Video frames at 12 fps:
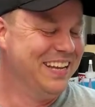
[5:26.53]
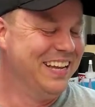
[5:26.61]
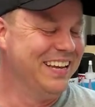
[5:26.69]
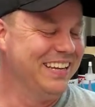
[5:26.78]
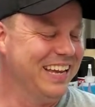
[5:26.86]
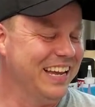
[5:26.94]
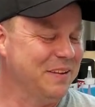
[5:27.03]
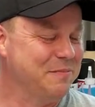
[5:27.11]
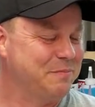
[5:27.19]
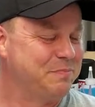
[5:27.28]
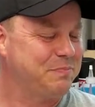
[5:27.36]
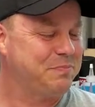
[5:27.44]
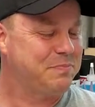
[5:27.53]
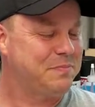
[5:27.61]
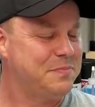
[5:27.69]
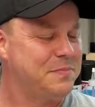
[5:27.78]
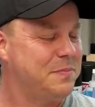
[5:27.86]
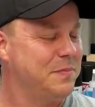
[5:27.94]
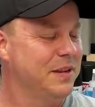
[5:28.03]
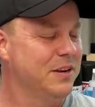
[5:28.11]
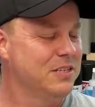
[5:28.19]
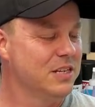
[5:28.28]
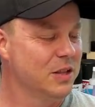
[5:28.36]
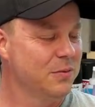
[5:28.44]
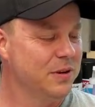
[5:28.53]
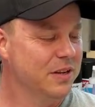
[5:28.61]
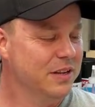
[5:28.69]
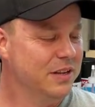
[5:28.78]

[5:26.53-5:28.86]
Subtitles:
Okay. Here's another one.